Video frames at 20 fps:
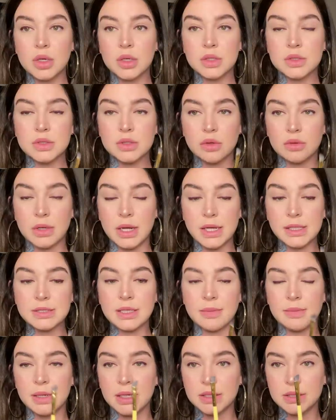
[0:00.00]
So next
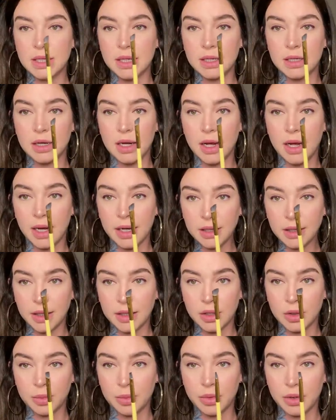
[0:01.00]
I'm gonna take an
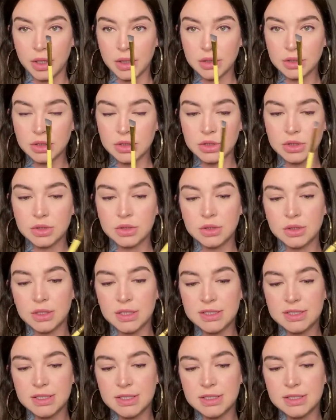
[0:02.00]
eyeliner brush.
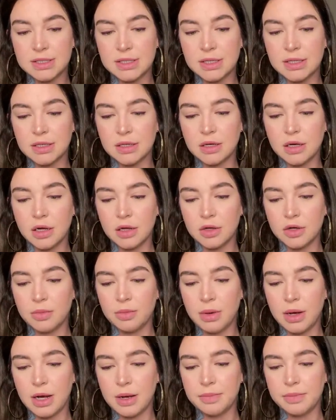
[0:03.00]
This is the
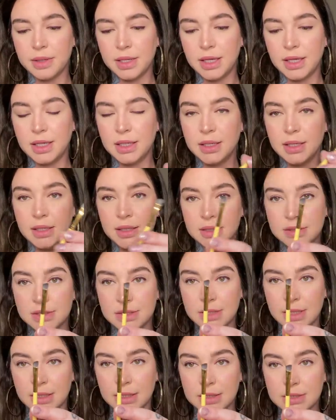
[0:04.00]
ColourPop
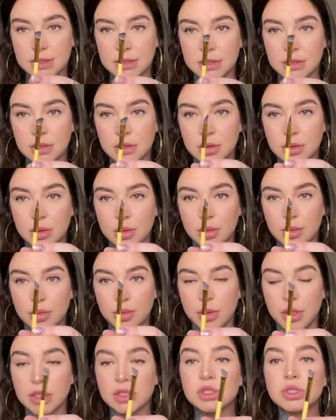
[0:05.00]
E6
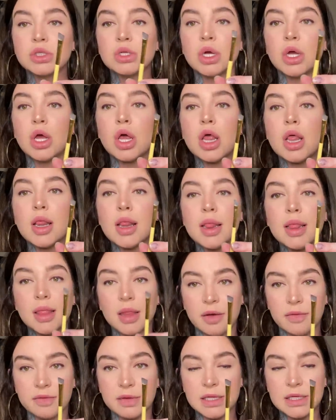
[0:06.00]
brush.
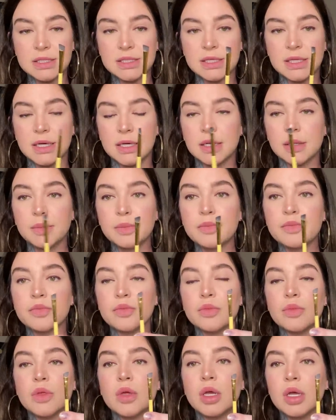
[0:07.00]
Love this thing.
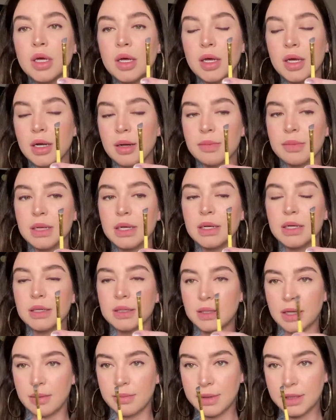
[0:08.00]
And I'm gonna
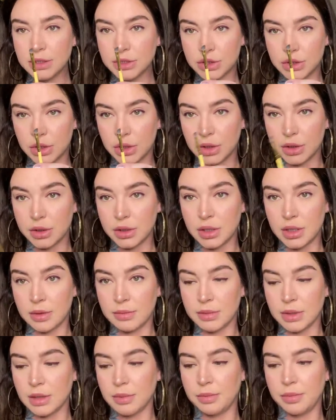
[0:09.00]
get my shirt and I'm
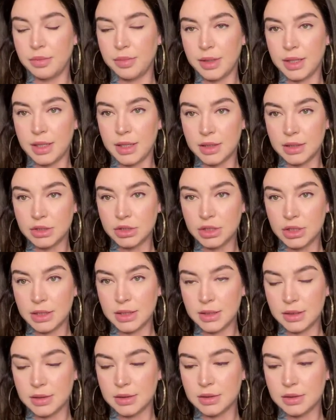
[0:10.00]
gonna pinch
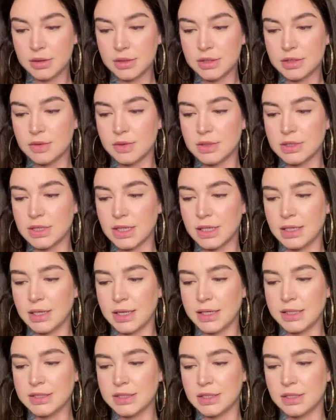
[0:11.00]
it so it's like
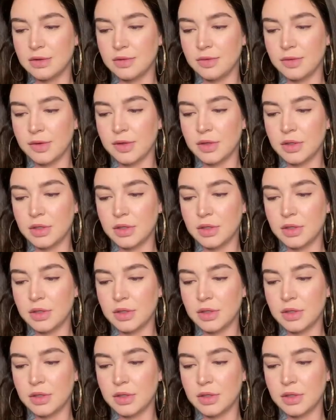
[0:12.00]
nice and